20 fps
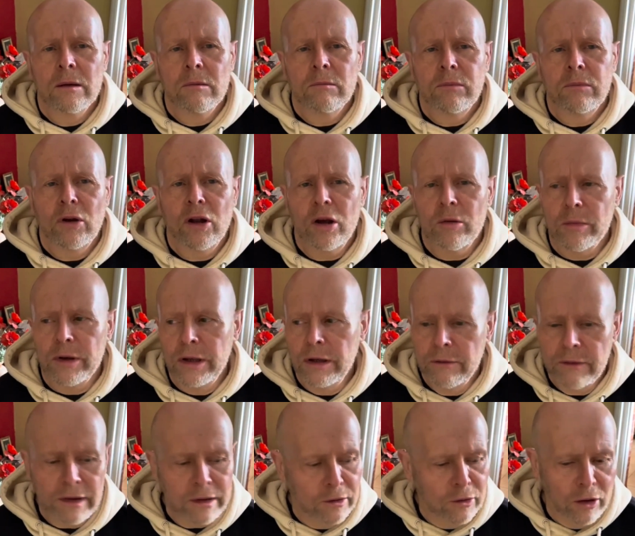Blimey,
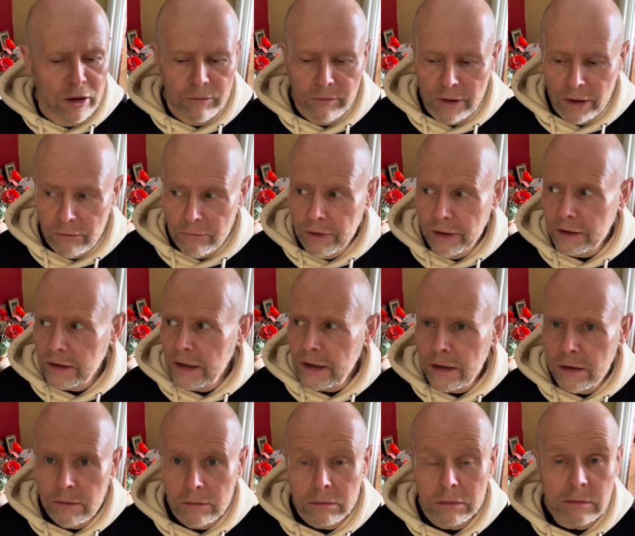that night went quickly.
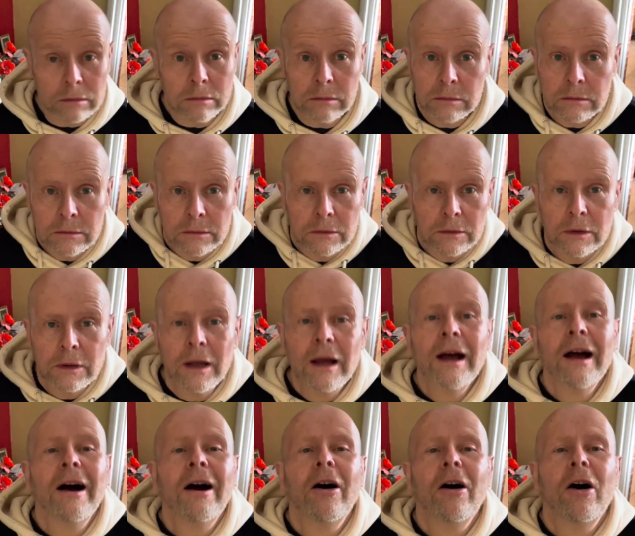
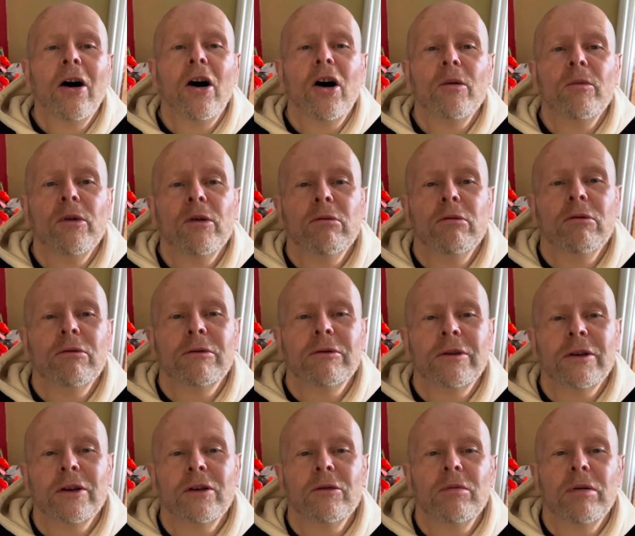I'm Millwall
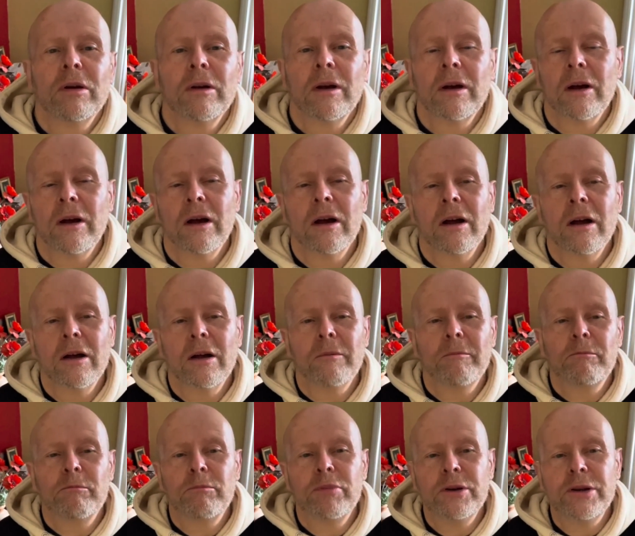Tube.
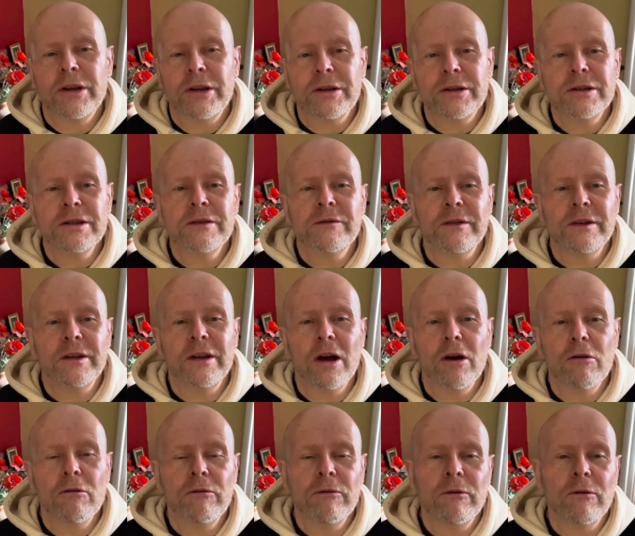Predictions
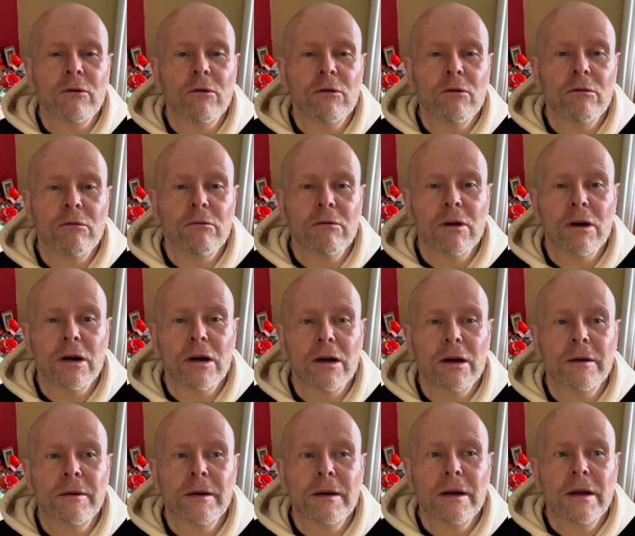video for
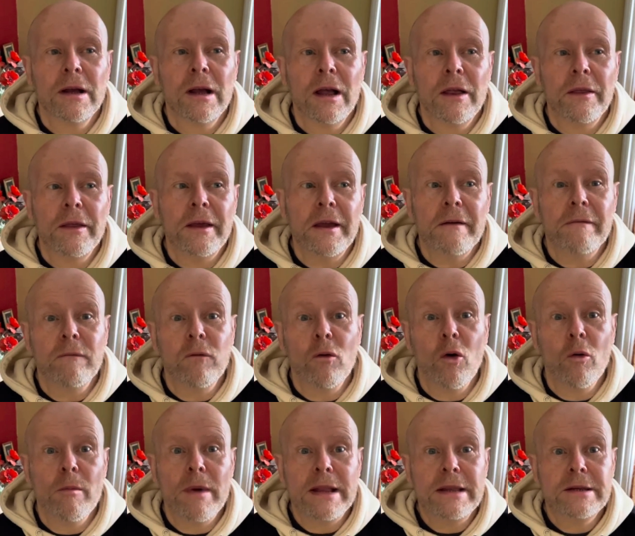the
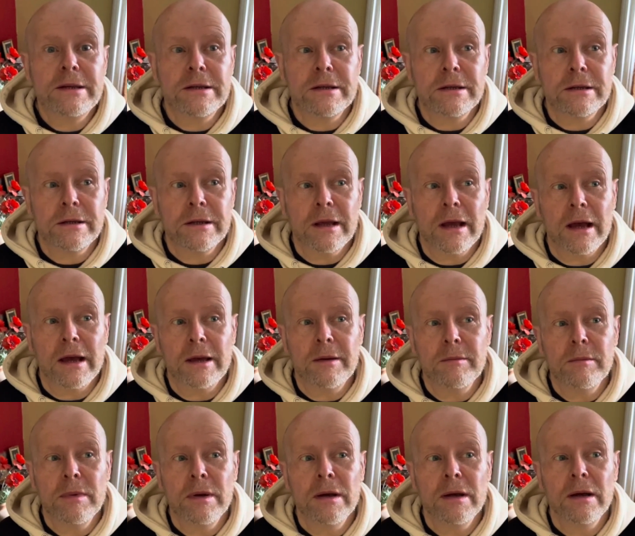aforementioned
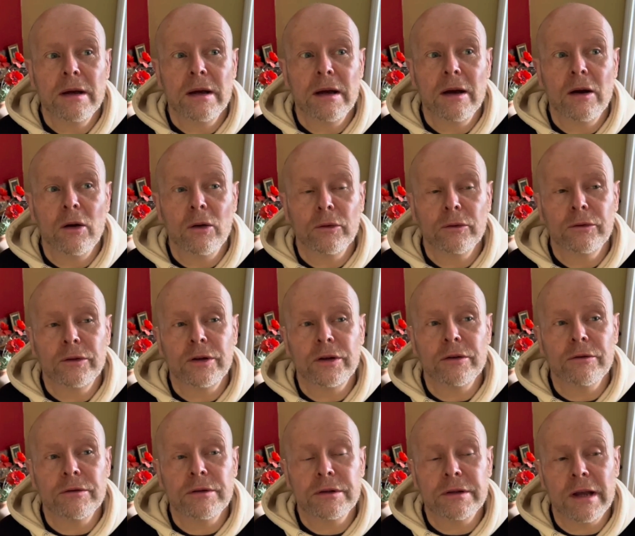game on
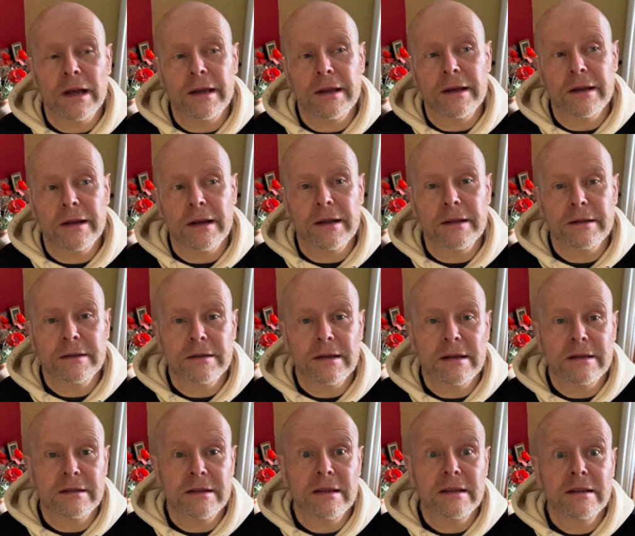Tuesday against
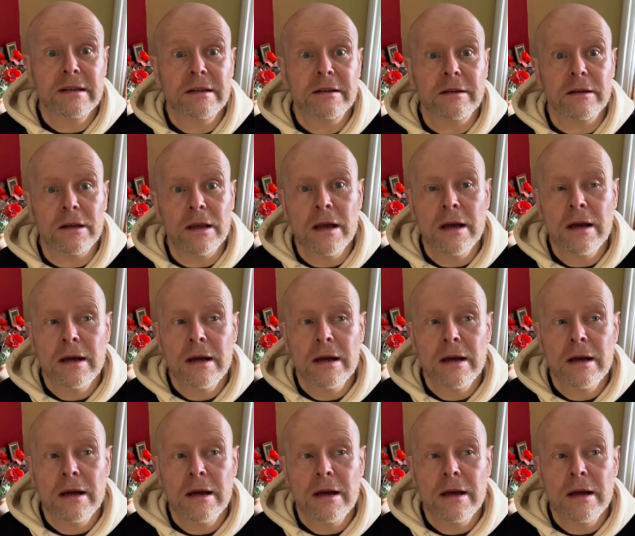Leicester City.